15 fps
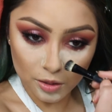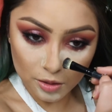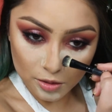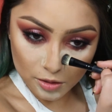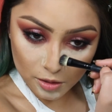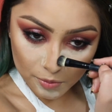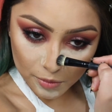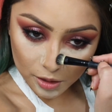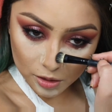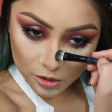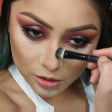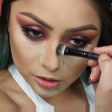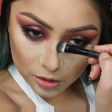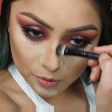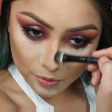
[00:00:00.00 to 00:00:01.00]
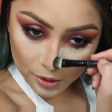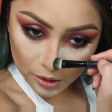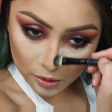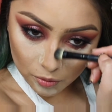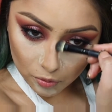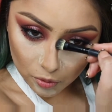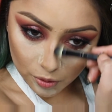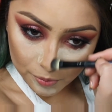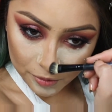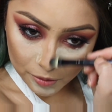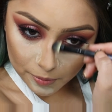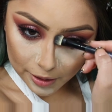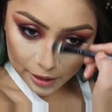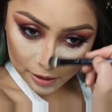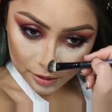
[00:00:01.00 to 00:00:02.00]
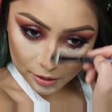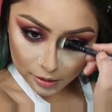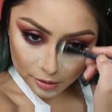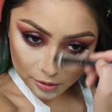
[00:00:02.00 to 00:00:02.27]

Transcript: something just to bring the warmth back.